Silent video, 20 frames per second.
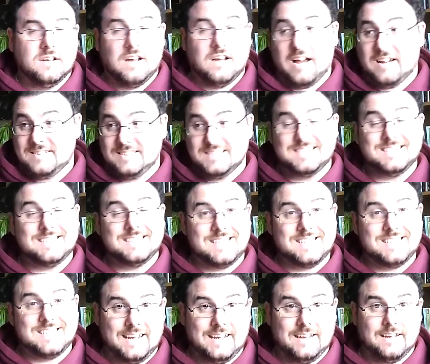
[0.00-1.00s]
has to
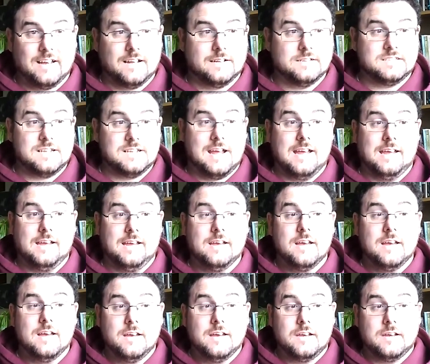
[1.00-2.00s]
see and say,
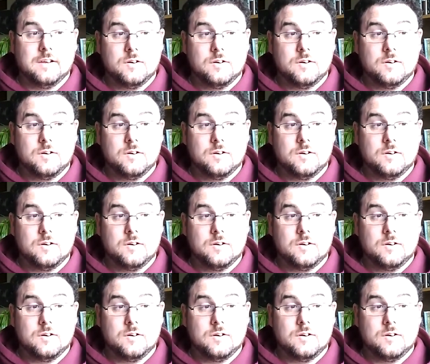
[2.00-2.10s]
you